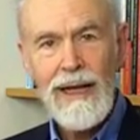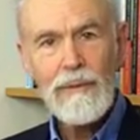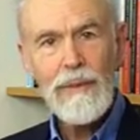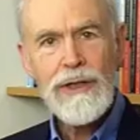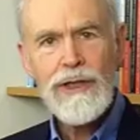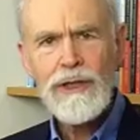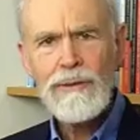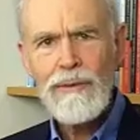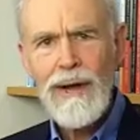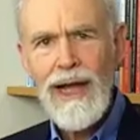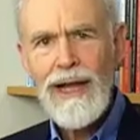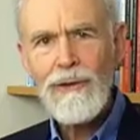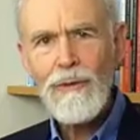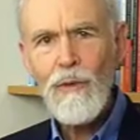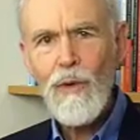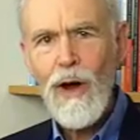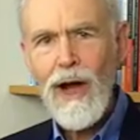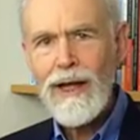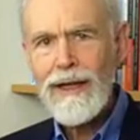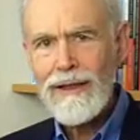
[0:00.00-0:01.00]
But you might
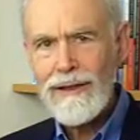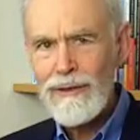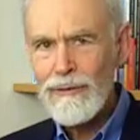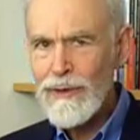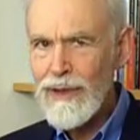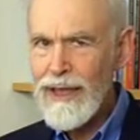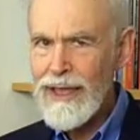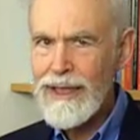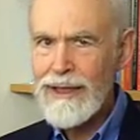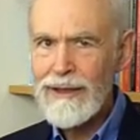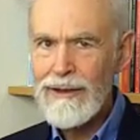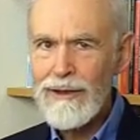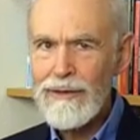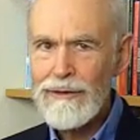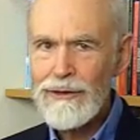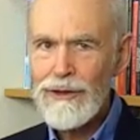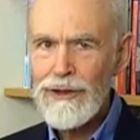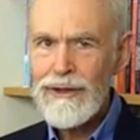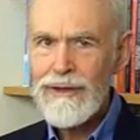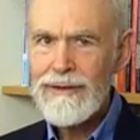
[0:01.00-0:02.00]
want a relating
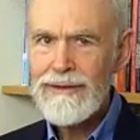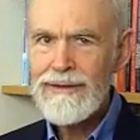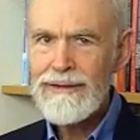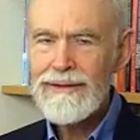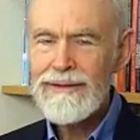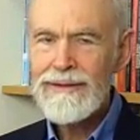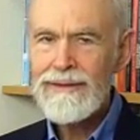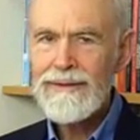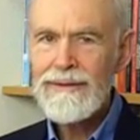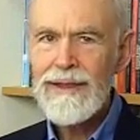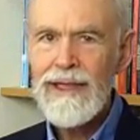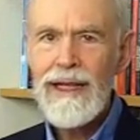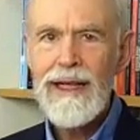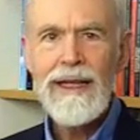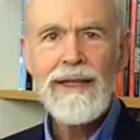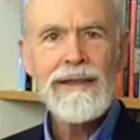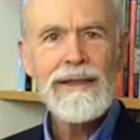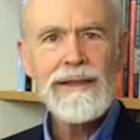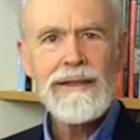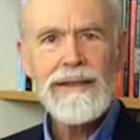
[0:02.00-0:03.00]
coach.
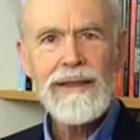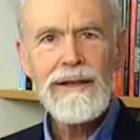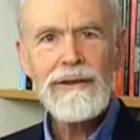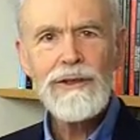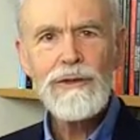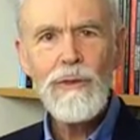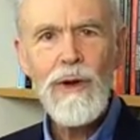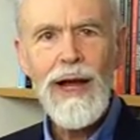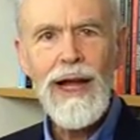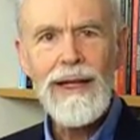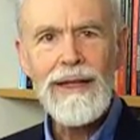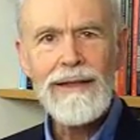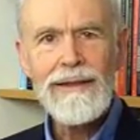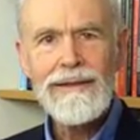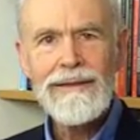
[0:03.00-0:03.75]
Here's why.